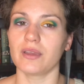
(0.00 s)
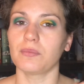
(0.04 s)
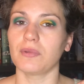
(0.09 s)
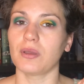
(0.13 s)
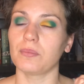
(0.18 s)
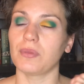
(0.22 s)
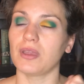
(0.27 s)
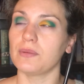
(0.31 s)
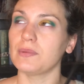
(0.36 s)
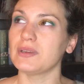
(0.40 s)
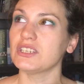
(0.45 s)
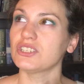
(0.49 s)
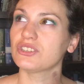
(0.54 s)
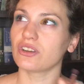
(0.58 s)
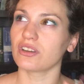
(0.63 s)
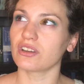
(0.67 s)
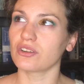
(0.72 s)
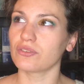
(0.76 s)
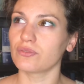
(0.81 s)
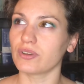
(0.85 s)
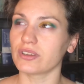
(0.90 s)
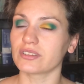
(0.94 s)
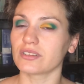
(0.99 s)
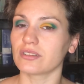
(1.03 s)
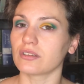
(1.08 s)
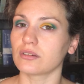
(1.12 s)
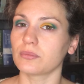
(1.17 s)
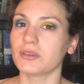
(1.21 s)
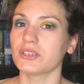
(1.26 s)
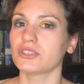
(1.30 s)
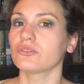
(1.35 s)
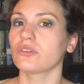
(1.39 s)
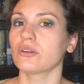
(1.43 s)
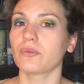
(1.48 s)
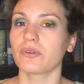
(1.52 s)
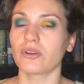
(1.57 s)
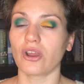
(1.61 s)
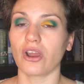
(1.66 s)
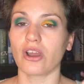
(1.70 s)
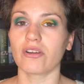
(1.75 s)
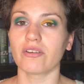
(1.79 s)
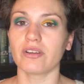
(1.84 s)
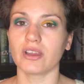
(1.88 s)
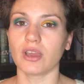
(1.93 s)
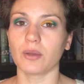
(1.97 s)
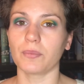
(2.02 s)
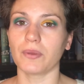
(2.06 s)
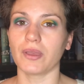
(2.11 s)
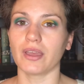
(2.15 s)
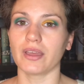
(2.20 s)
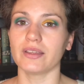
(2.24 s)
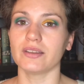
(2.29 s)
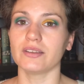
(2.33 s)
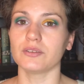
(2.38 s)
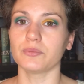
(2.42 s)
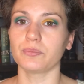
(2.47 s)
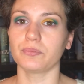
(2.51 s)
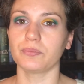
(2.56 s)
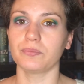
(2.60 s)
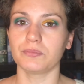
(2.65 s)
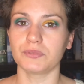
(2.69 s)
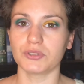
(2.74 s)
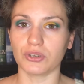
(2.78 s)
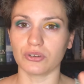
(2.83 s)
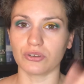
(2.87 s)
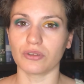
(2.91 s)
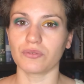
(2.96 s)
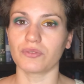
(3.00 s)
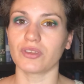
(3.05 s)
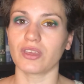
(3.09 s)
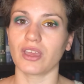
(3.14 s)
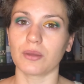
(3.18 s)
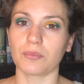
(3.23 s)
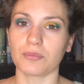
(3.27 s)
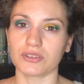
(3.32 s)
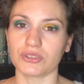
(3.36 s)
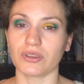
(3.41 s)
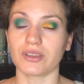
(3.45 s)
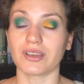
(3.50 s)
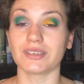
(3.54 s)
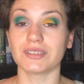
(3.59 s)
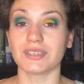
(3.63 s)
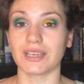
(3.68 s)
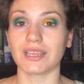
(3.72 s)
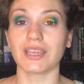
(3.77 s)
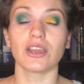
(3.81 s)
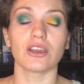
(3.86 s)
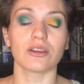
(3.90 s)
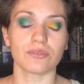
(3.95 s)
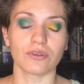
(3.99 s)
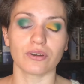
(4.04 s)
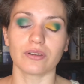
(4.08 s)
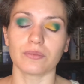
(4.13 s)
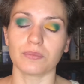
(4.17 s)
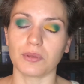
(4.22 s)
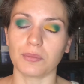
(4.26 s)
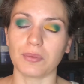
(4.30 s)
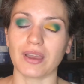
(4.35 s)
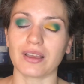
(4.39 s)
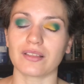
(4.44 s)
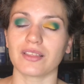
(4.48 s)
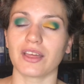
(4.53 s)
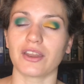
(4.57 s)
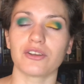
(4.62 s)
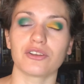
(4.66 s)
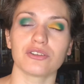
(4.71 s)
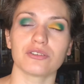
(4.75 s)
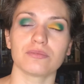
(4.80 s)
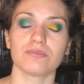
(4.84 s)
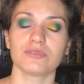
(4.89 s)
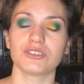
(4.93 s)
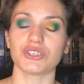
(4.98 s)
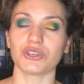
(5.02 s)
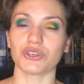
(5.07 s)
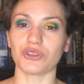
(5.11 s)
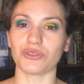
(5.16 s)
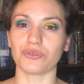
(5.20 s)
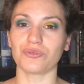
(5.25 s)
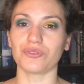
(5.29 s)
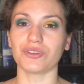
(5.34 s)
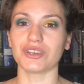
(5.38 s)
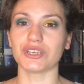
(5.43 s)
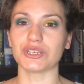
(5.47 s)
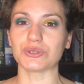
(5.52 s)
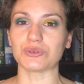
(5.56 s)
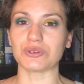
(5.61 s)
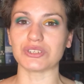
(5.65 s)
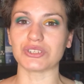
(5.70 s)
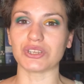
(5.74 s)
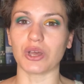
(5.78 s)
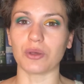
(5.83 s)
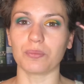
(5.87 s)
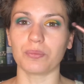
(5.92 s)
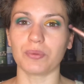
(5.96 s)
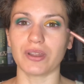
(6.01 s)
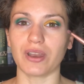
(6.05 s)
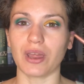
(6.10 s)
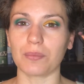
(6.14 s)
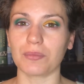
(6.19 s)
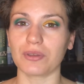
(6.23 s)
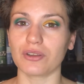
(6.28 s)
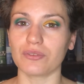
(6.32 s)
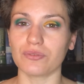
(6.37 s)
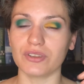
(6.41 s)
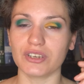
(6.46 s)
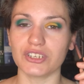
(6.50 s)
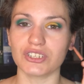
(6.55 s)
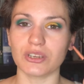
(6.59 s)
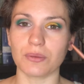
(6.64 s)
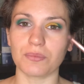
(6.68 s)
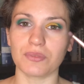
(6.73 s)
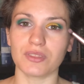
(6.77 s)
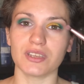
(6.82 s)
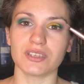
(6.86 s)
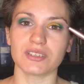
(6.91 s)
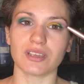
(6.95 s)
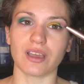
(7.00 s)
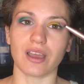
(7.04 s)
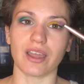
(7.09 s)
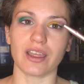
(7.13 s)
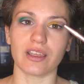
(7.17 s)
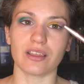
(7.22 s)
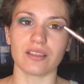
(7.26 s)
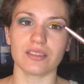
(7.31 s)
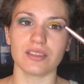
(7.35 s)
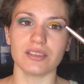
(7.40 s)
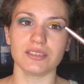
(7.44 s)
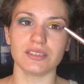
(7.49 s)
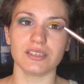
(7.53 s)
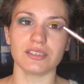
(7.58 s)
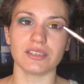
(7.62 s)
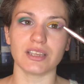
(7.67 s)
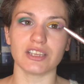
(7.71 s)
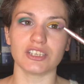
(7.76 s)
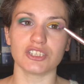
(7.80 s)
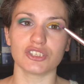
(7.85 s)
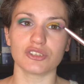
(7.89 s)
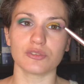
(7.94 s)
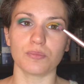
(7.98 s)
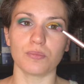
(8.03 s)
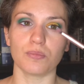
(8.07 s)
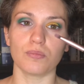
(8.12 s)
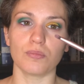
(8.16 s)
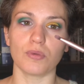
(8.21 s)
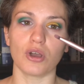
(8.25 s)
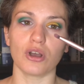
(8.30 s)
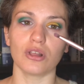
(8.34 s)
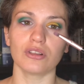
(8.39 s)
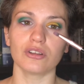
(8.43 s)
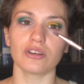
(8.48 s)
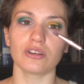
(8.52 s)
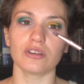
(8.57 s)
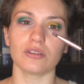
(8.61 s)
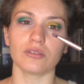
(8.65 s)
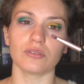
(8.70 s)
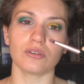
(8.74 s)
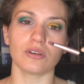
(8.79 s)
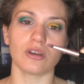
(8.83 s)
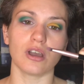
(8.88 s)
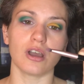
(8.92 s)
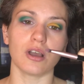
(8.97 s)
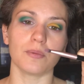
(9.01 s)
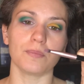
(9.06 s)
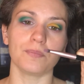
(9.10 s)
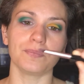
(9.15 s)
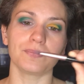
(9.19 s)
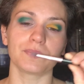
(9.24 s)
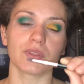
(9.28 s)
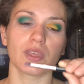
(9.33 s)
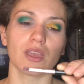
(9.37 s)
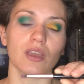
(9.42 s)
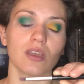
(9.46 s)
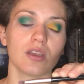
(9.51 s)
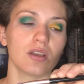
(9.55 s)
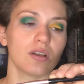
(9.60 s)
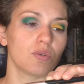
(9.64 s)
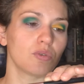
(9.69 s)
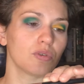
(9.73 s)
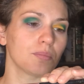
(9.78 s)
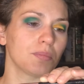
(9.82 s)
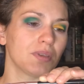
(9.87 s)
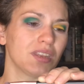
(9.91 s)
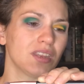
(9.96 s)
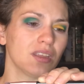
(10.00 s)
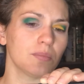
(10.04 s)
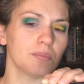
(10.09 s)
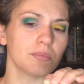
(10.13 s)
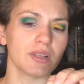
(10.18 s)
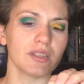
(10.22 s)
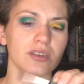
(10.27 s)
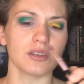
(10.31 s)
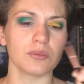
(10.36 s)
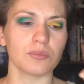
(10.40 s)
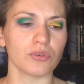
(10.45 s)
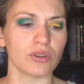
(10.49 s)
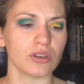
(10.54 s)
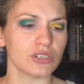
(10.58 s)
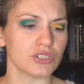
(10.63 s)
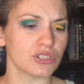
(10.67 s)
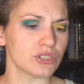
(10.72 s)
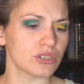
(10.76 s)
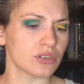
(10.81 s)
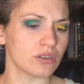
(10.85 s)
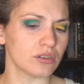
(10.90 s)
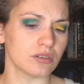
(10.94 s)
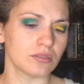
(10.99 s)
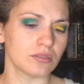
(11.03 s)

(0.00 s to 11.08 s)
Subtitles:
My baby's starting to fuss a little bit, so I wanna hurry up and turn off the camera so I can take care of her and be back later to show you the finished result, but I'm gonna finish up this eye. This is a smaller, more medium blending brush.